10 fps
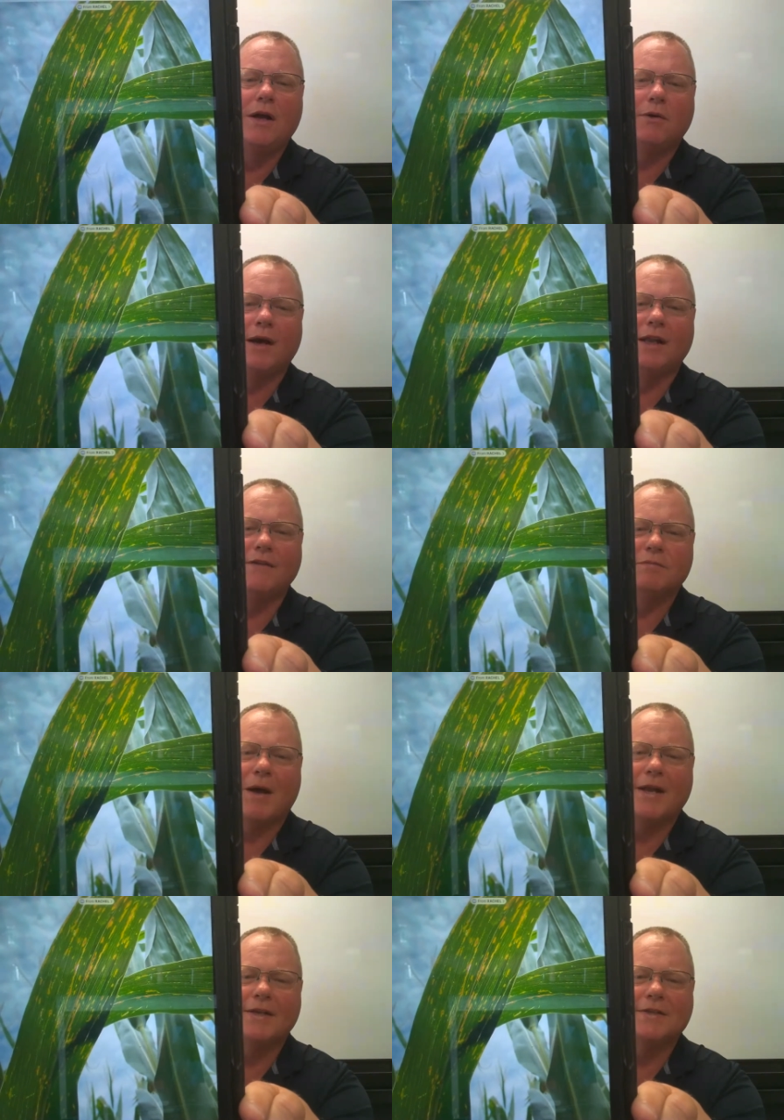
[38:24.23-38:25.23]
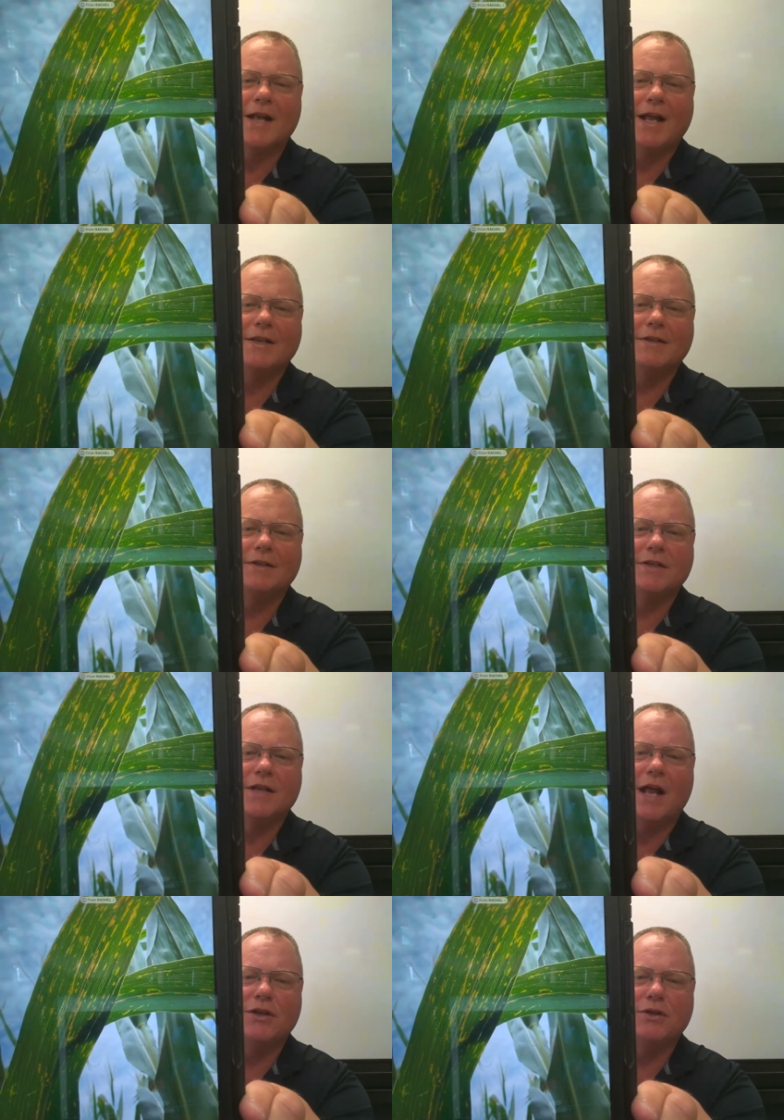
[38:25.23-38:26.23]
Gray leaf spot does
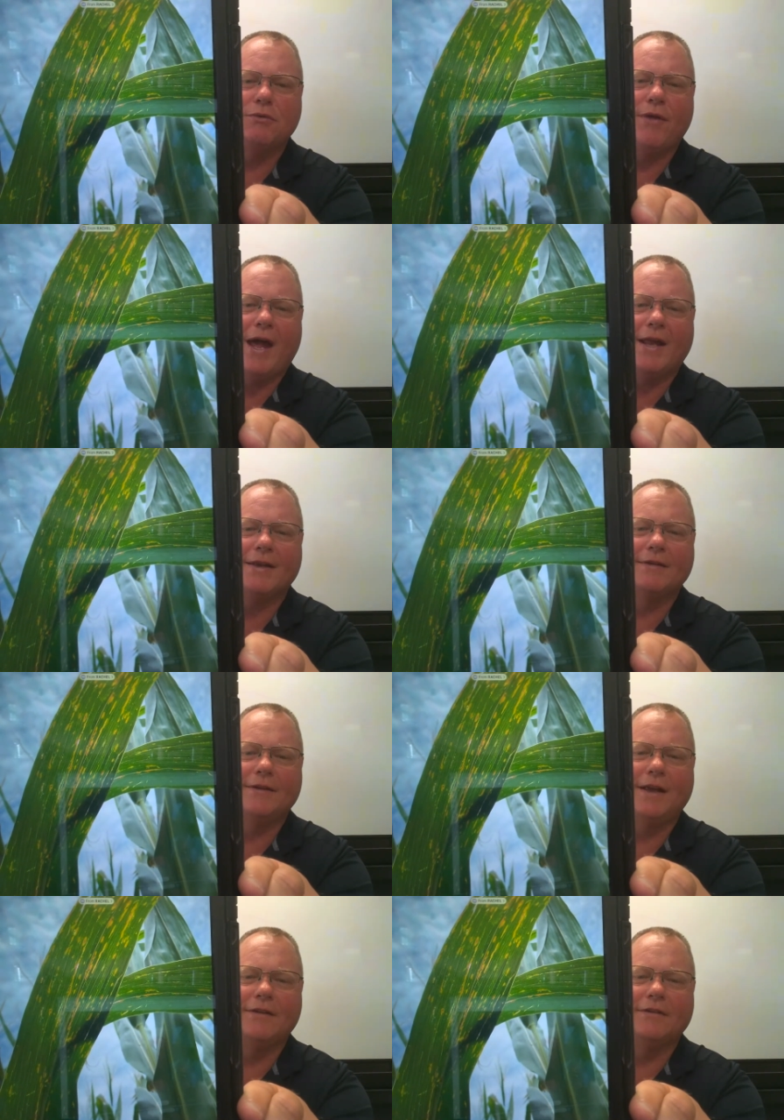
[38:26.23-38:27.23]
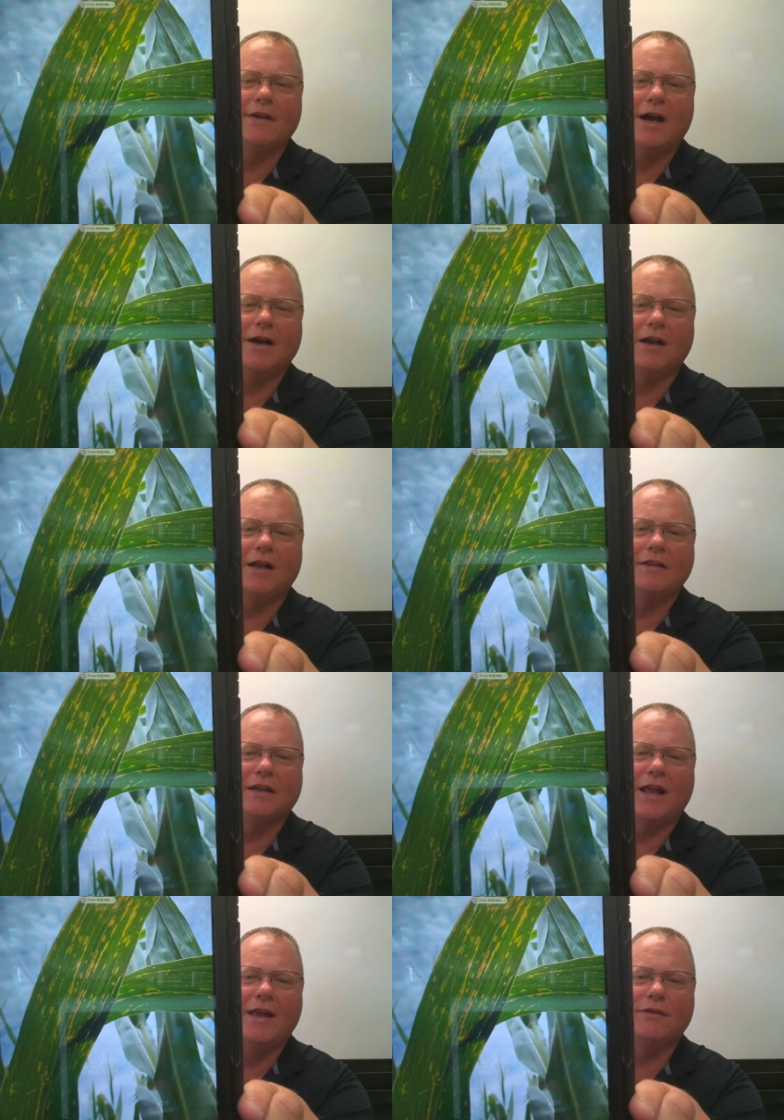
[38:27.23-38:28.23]
not do that. It's not going to let the
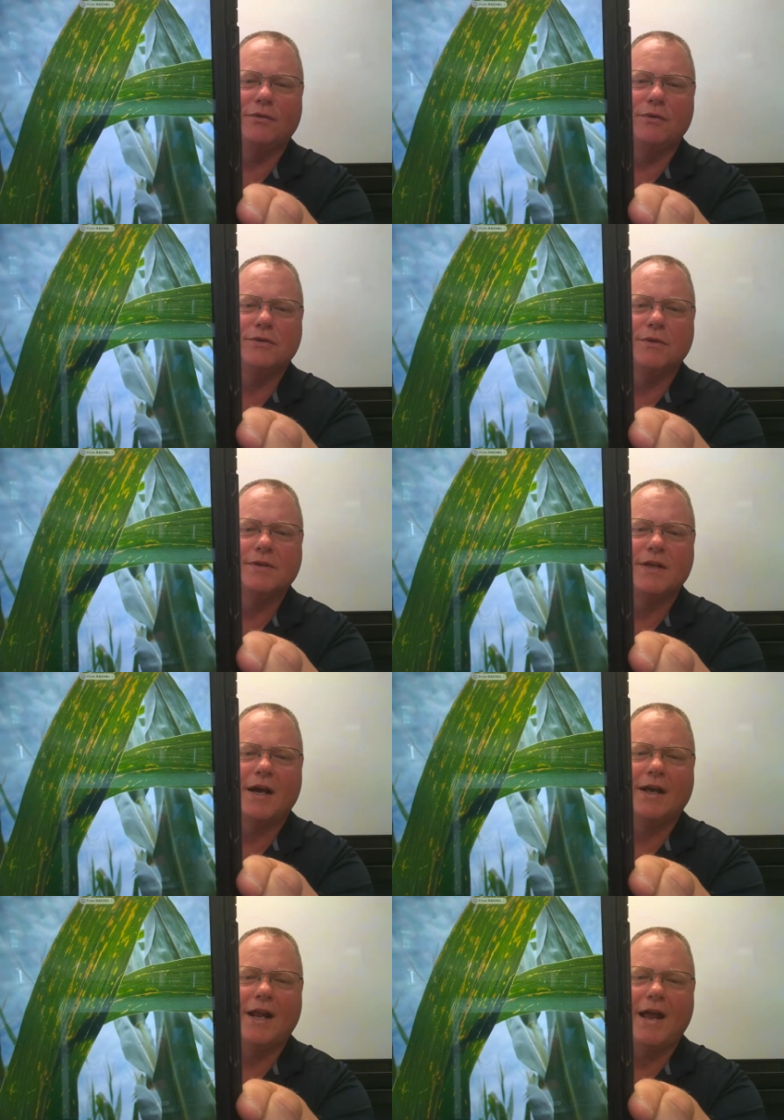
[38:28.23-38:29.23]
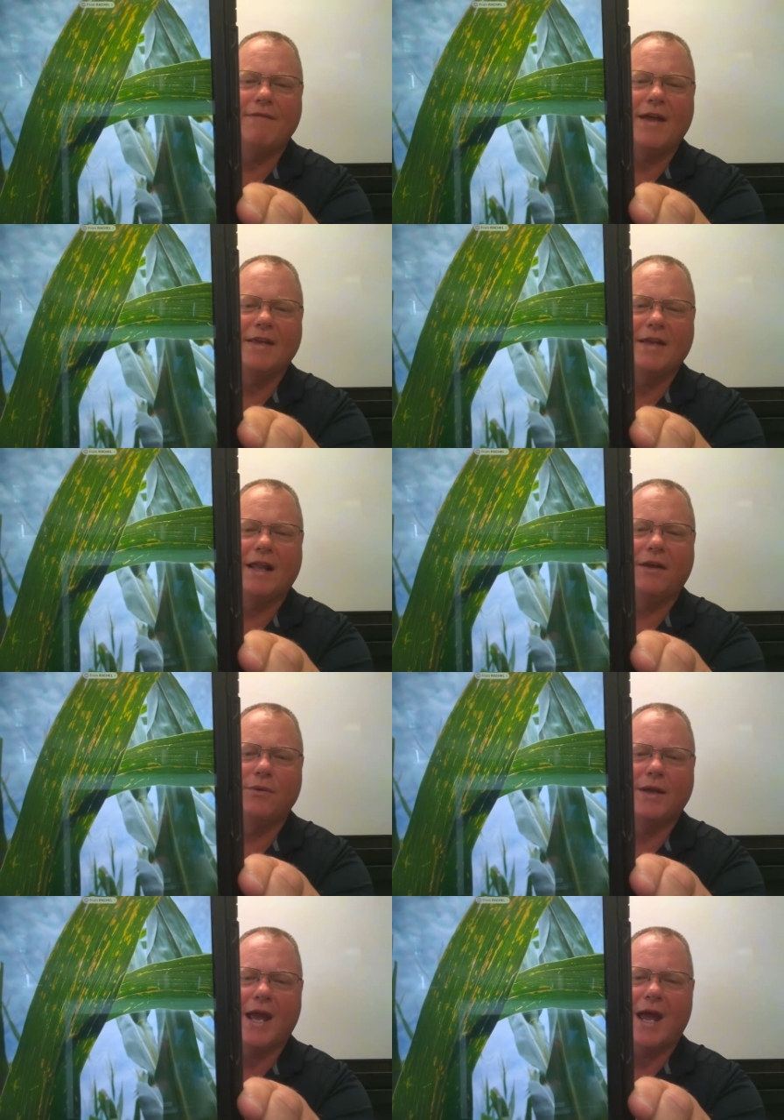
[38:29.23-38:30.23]
light through, so it's not going to have that yellow
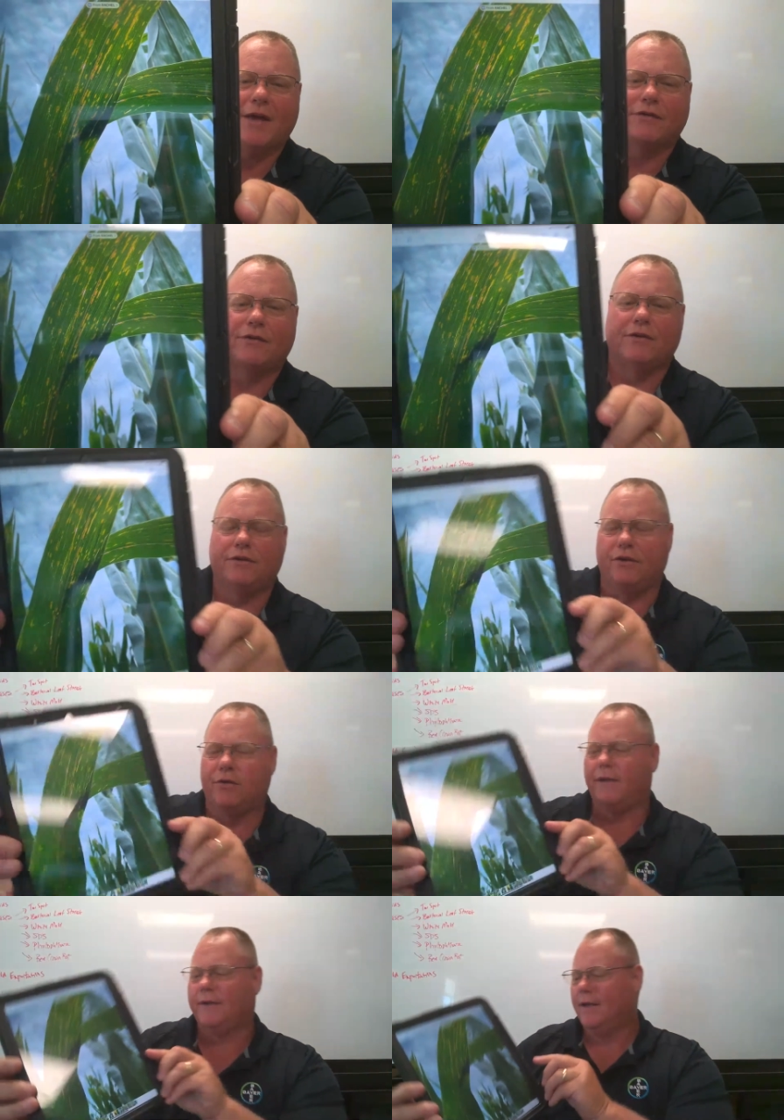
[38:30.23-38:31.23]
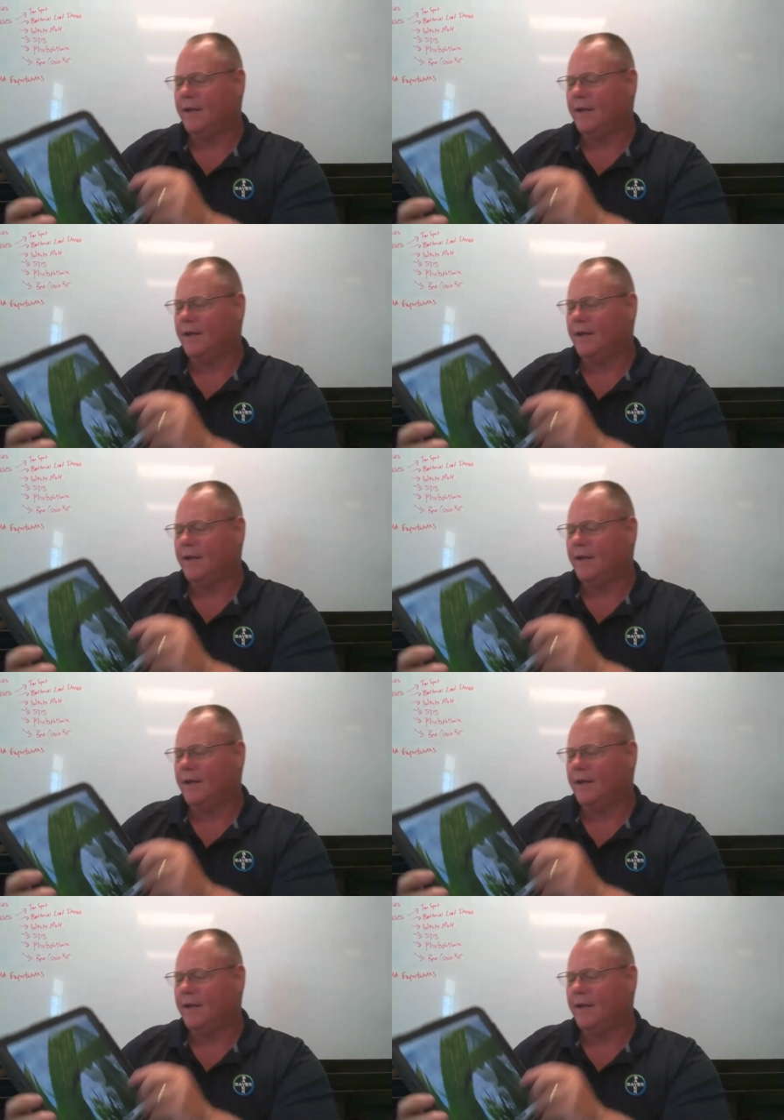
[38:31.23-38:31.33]
cast to it.